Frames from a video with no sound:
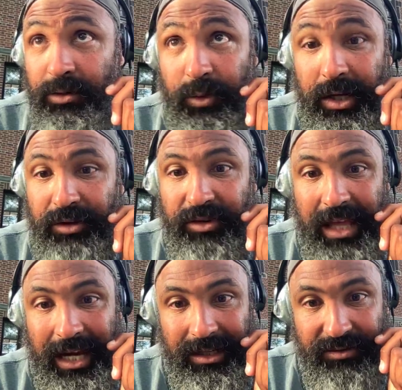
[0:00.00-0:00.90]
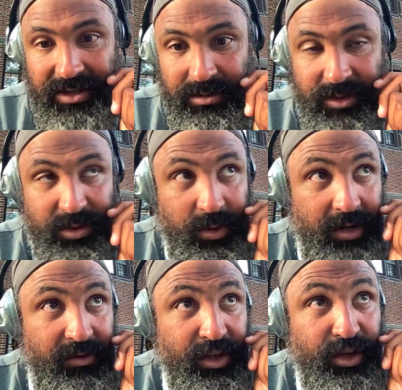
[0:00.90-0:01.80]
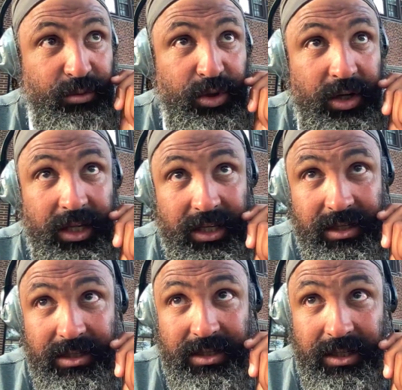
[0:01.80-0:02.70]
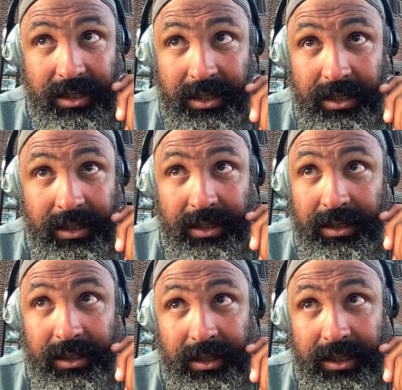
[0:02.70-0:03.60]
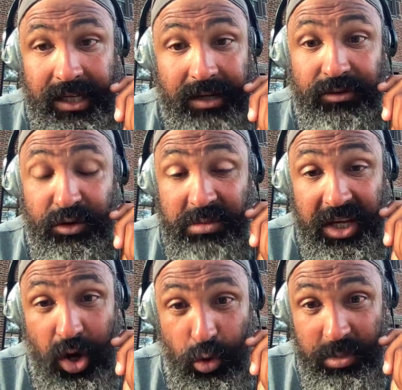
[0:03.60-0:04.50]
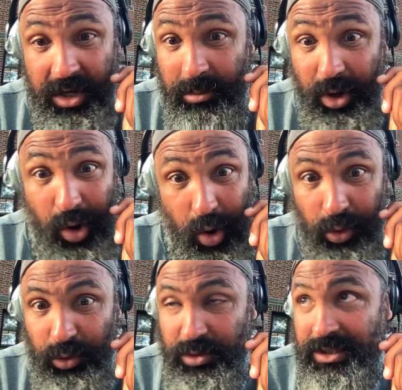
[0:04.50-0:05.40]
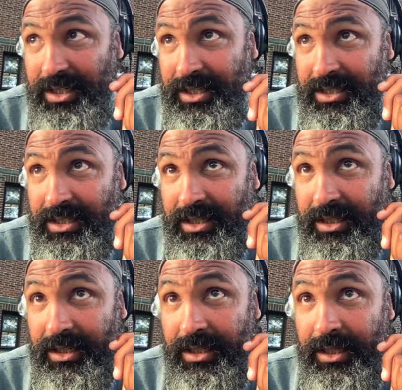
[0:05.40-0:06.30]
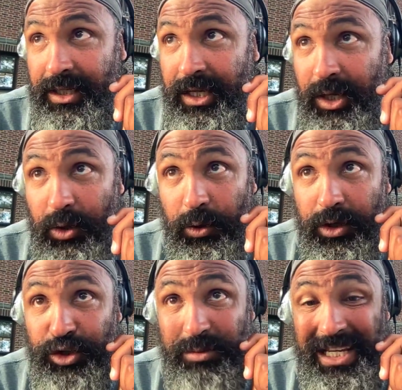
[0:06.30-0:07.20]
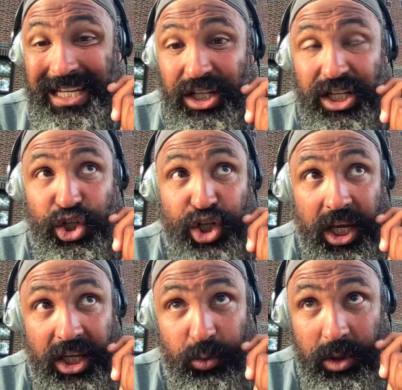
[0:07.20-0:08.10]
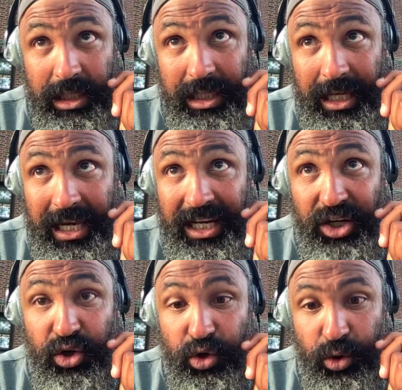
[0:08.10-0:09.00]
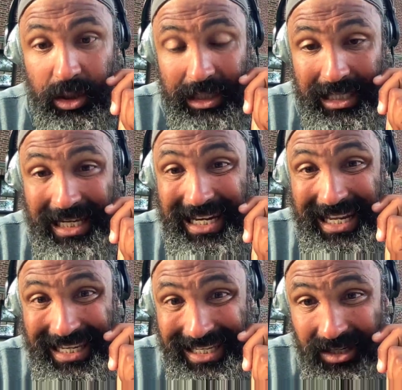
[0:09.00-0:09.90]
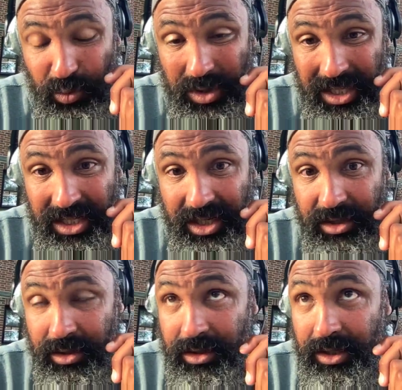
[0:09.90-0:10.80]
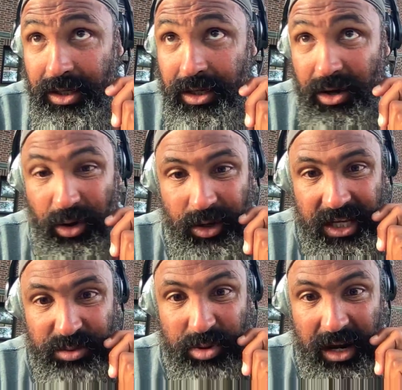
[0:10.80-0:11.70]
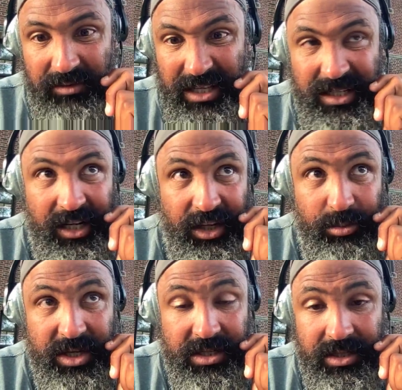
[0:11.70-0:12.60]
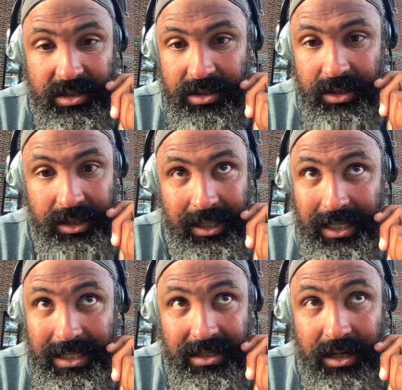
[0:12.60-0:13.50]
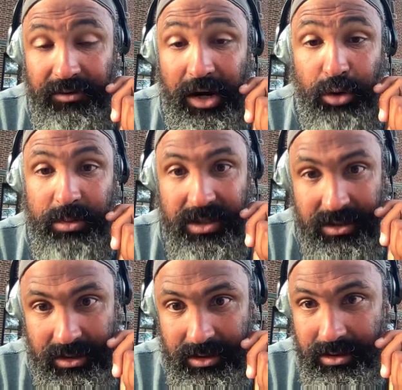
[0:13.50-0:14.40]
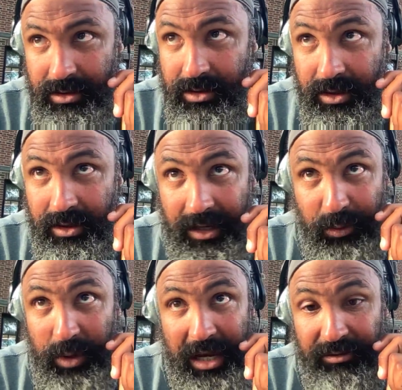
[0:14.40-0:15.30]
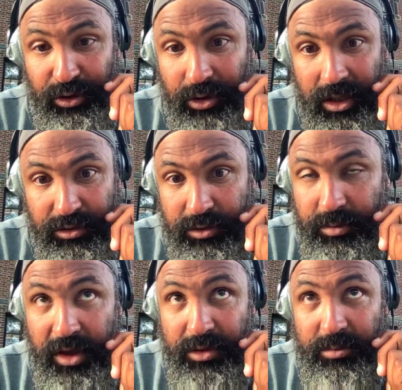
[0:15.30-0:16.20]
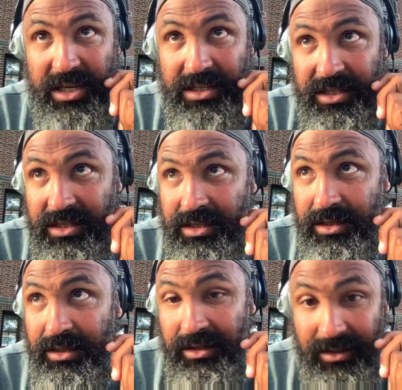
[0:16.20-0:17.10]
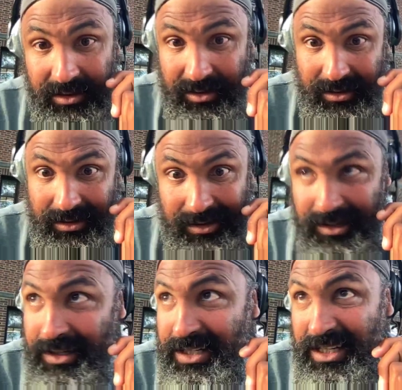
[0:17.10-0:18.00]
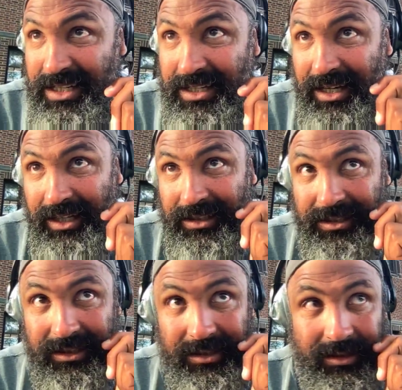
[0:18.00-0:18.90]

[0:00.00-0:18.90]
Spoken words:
Whatever the activism is, whatever the community is, kinfolk being open about all those things in order to be genuinely and enduringly connected with each other. Oh, that's private. That's none of your business. Then that's none of our business. And we have little other business to discuss.